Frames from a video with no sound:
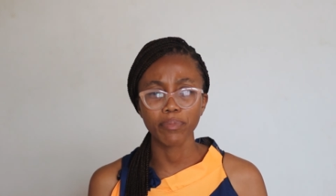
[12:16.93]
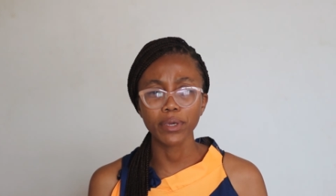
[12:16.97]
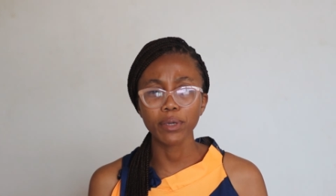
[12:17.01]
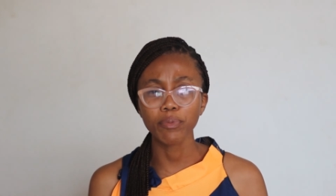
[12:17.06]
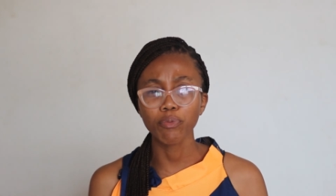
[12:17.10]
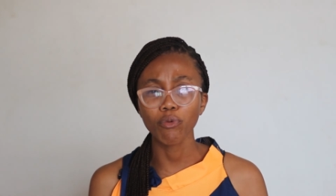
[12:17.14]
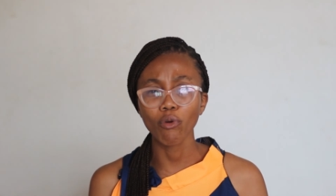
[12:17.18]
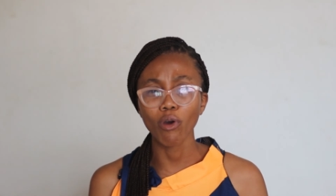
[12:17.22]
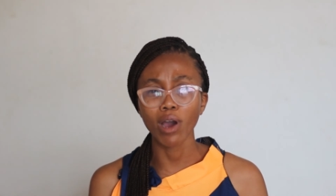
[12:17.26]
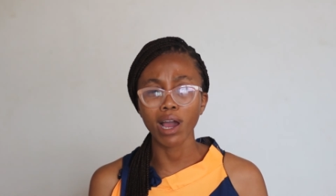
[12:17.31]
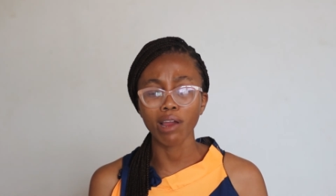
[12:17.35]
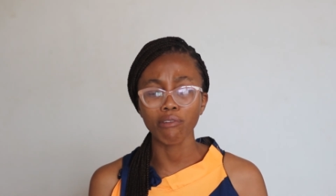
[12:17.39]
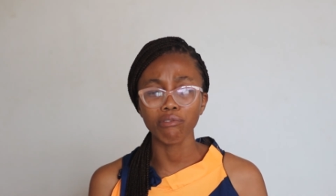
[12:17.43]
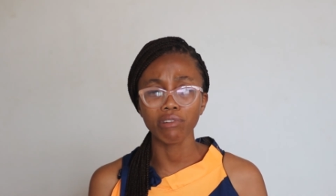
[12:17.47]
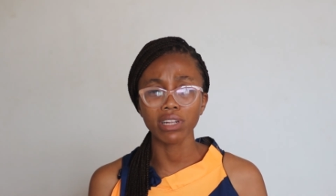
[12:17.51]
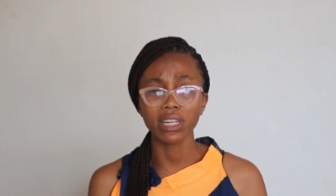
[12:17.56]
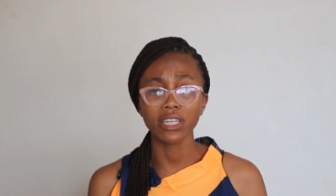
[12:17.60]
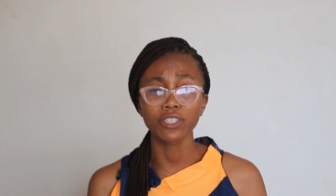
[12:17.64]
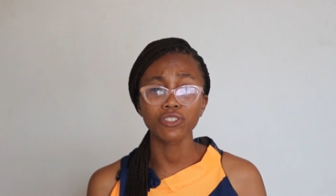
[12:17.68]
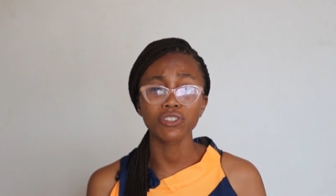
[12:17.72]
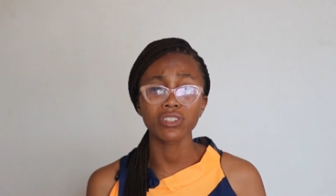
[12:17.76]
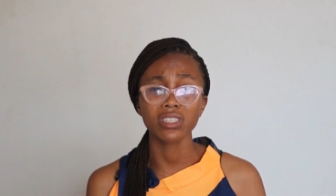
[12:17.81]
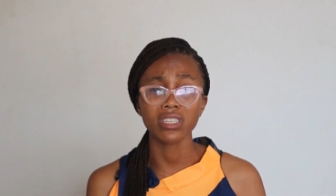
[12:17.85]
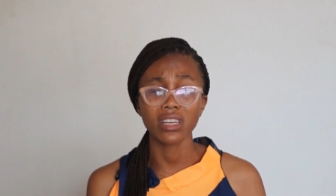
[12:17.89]
people are
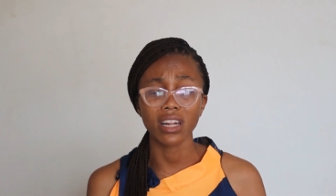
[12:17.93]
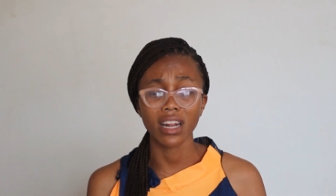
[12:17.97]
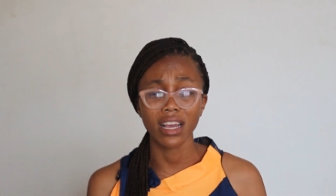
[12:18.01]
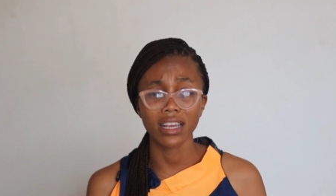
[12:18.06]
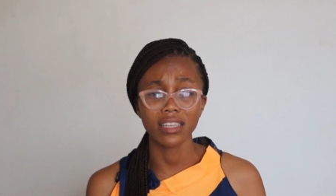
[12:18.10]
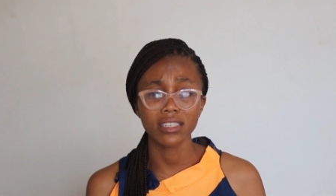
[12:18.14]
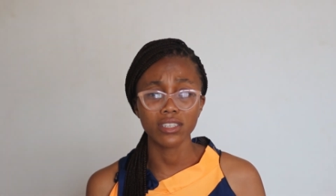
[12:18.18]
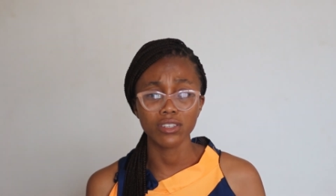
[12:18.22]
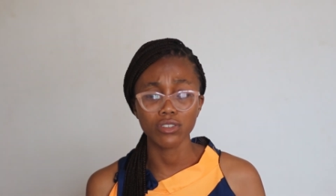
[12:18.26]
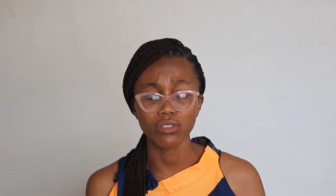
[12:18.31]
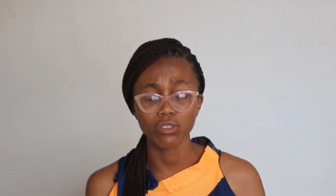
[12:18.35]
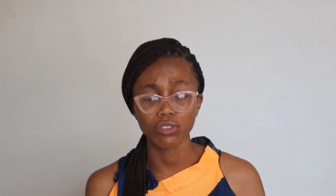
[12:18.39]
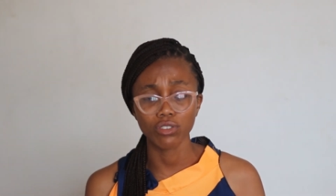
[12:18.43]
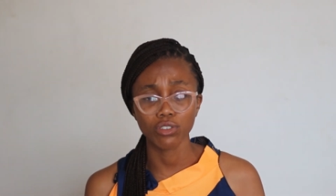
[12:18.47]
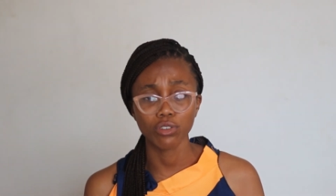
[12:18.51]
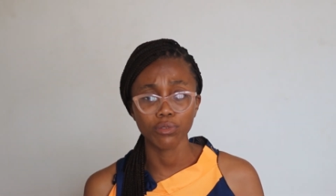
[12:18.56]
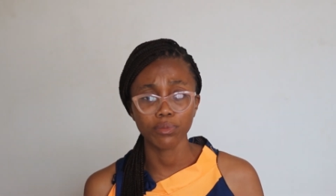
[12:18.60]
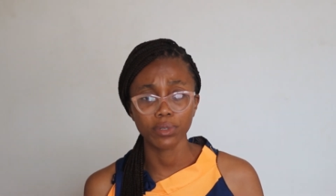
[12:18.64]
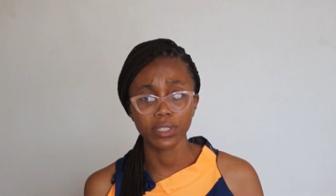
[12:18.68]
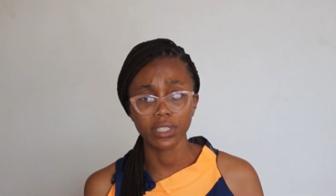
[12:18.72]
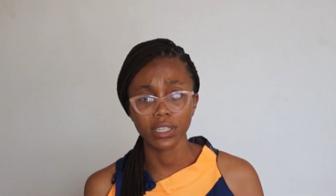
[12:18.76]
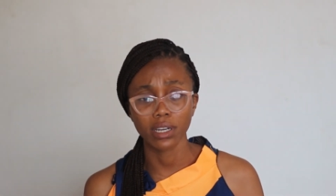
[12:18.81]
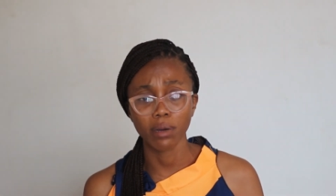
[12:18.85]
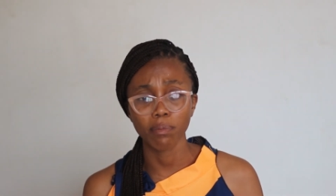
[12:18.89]
really utilizing
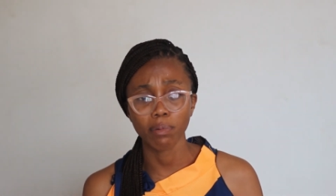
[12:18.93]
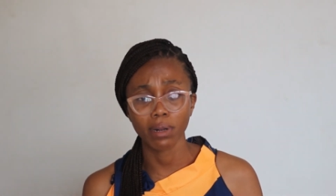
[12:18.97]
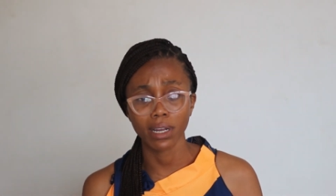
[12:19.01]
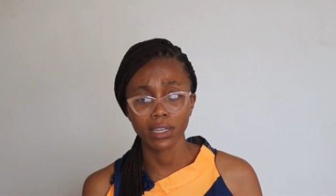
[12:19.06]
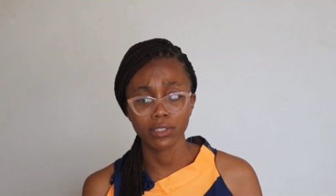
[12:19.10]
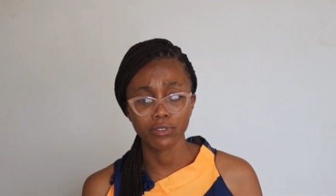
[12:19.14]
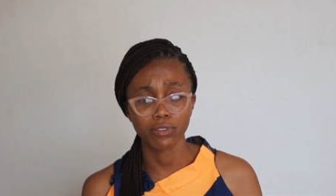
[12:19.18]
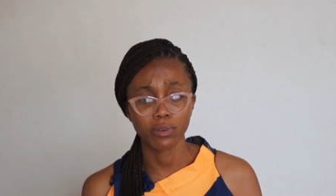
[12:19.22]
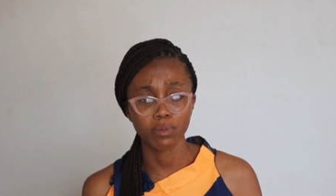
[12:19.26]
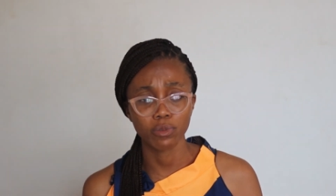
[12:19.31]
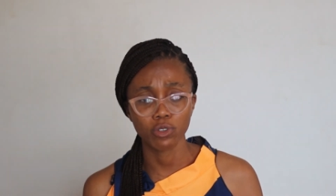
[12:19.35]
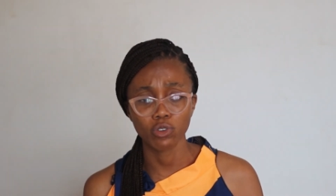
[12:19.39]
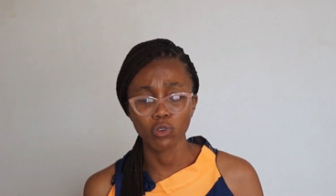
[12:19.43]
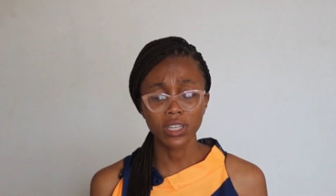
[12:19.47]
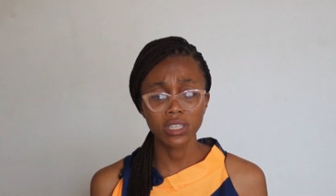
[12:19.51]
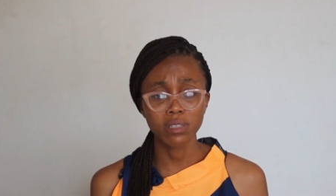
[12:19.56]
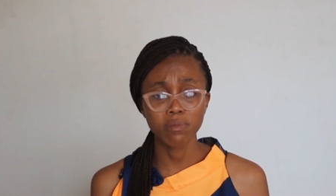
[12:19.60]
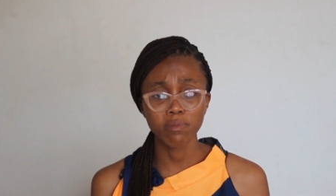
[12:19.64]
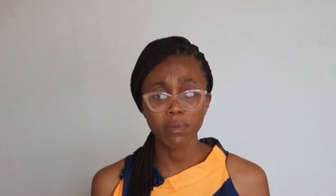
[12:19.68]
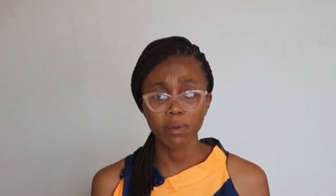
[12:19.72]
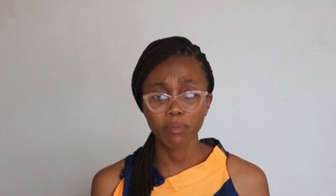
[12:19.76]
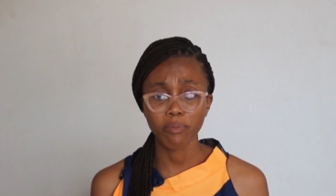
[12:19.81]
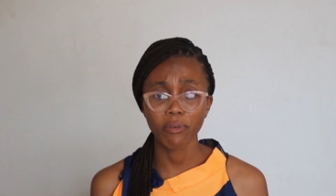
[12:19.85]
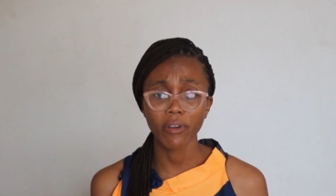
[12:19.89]
social media platforms.
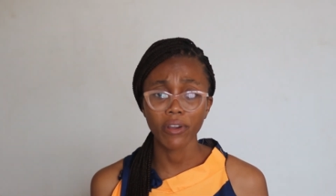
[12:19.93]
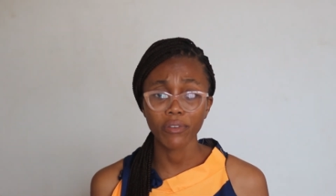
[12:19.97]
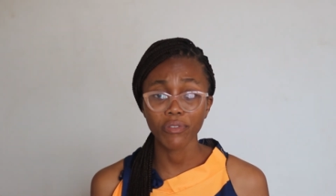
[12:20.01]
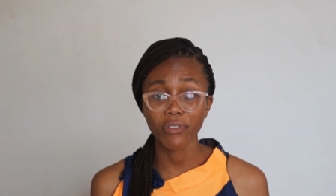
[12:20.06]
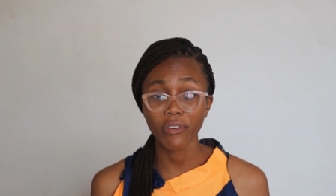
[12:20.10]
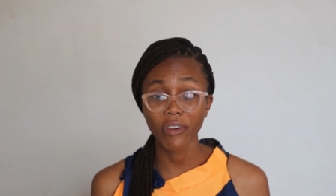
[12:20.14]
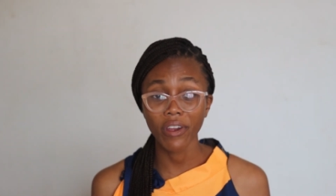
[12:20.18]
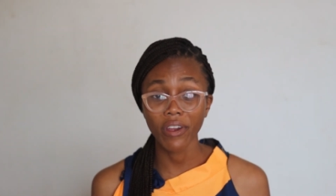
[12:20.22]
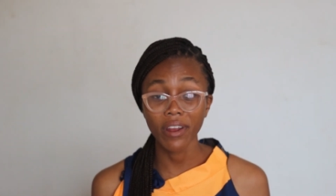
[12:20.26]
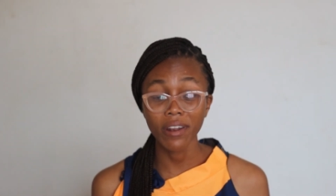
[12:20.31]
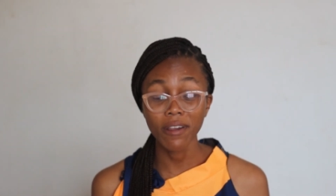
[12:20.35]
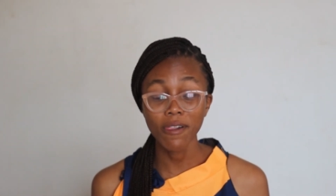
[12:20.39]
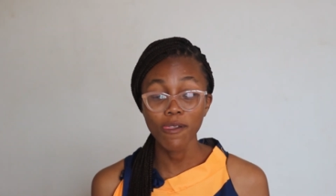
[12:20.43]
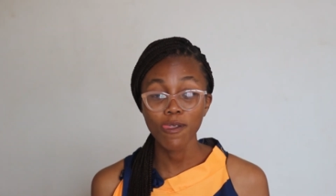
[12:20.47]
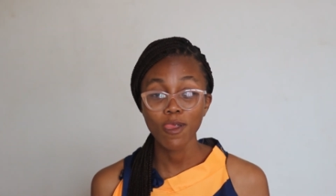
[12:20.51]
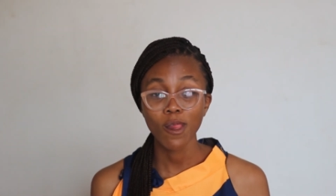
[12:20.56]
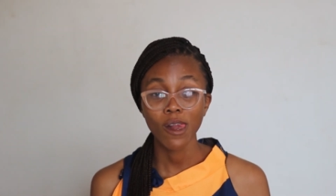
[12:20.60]
Trust me, brethren.